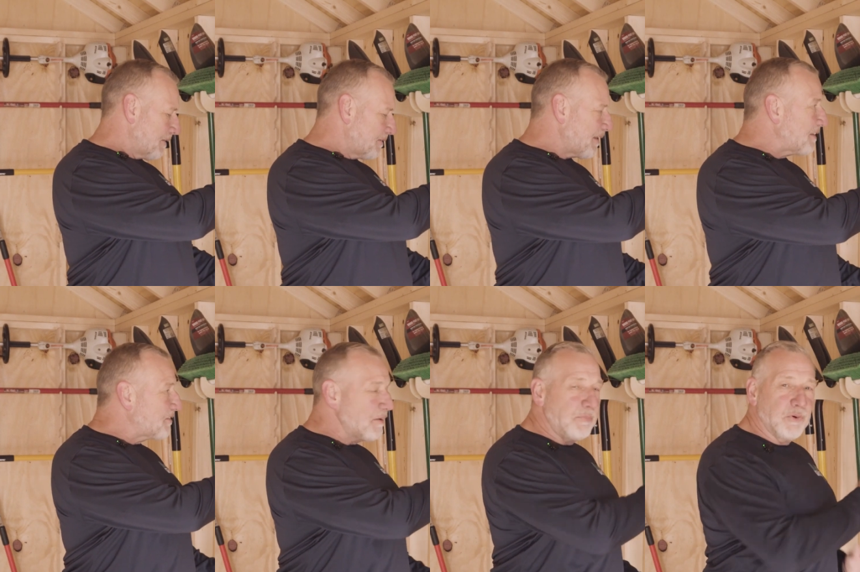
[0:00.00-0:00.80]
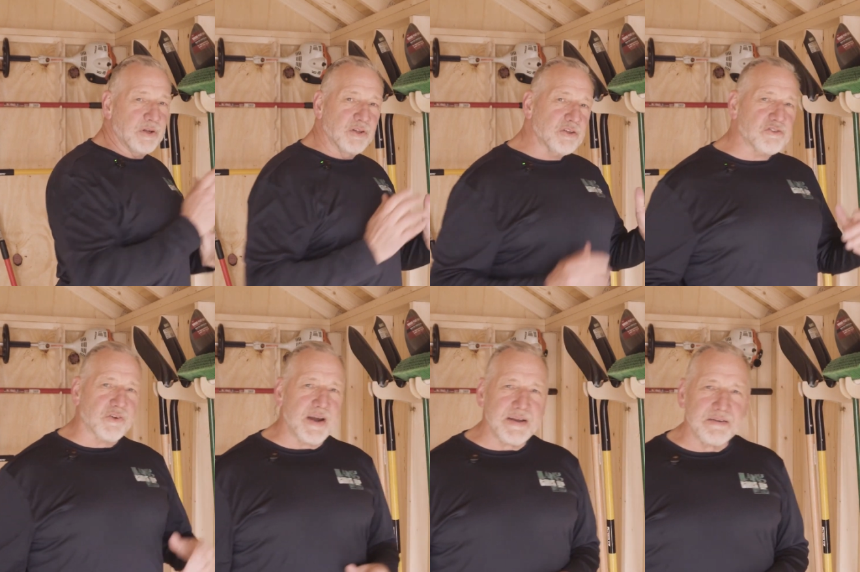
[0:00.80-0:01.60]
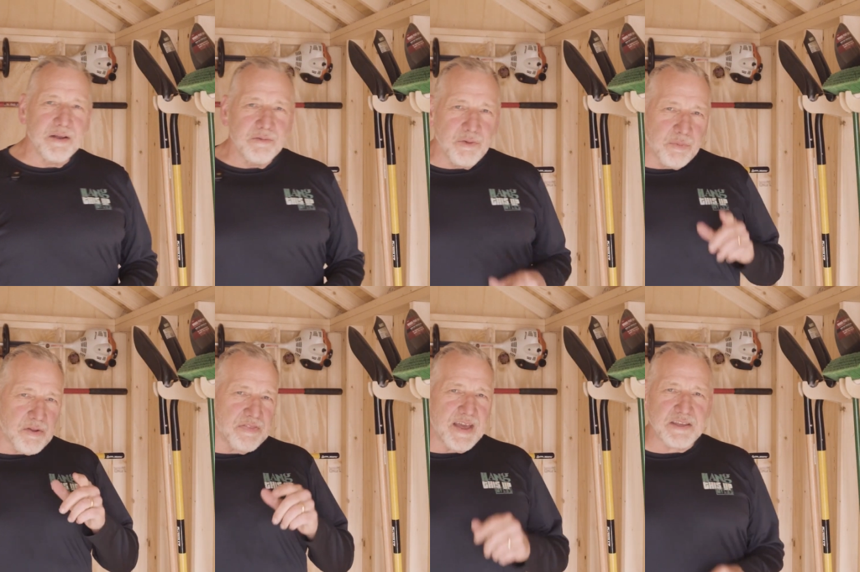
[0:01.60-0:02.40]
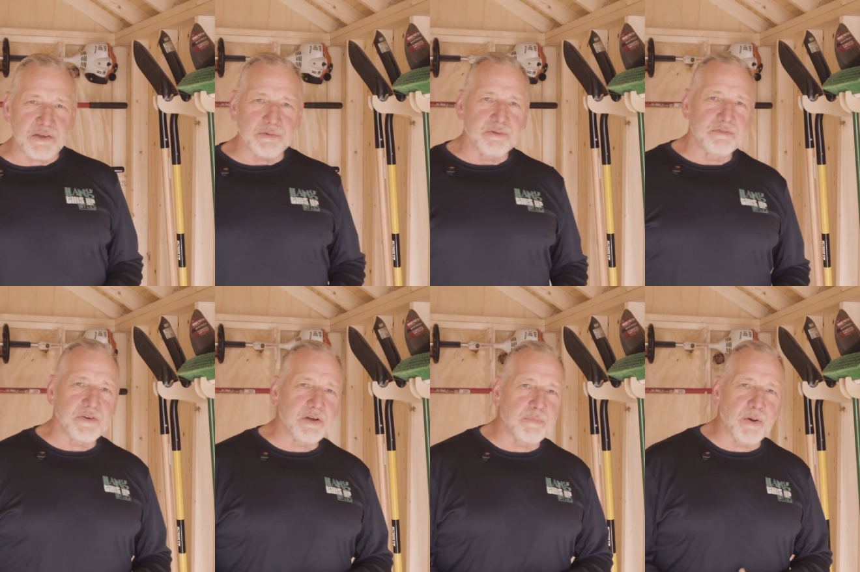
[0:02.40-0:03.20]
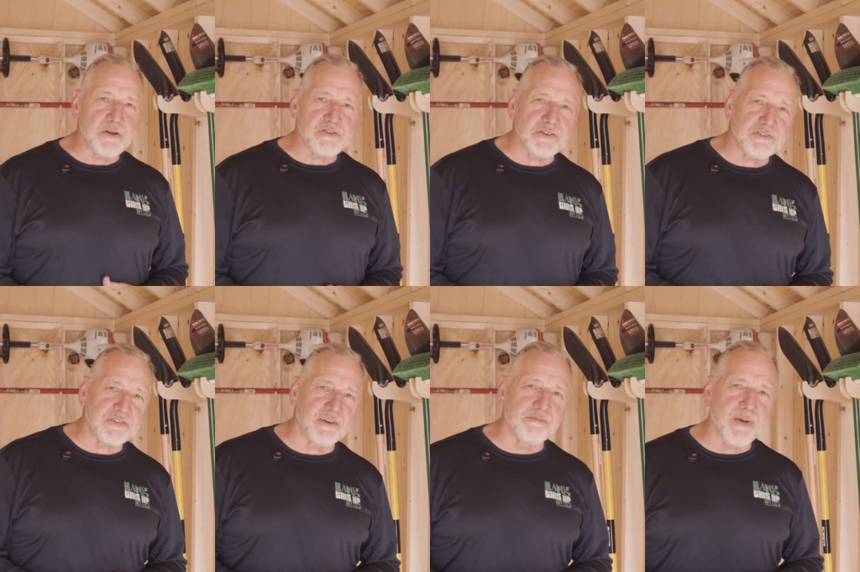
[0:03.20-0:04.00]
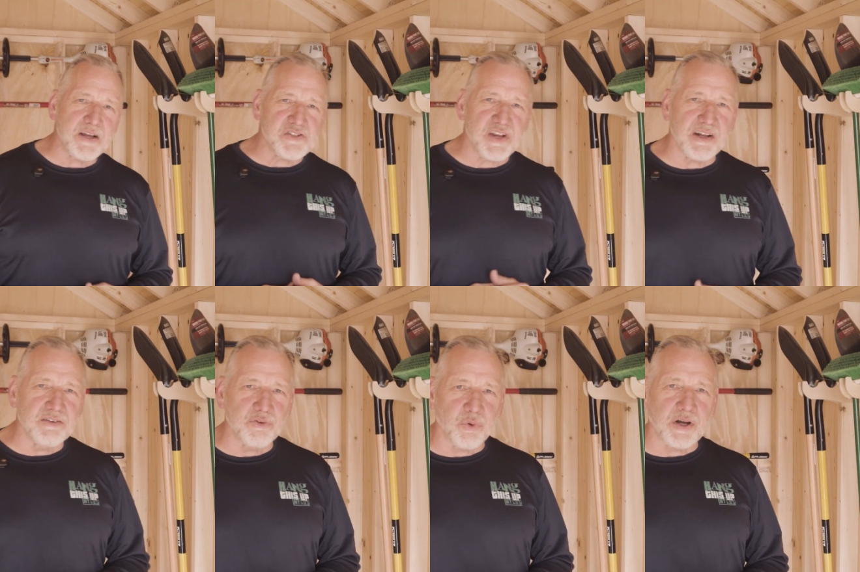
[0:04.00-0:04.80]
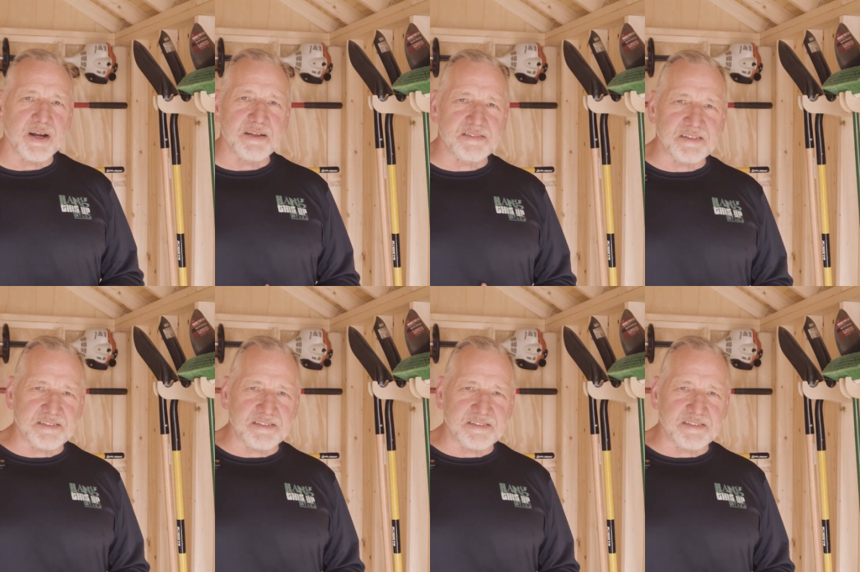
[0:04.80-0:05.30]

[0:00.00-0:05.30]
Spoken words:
It's that simple and it looks great. We want to thank you for your purchase of my shed organizing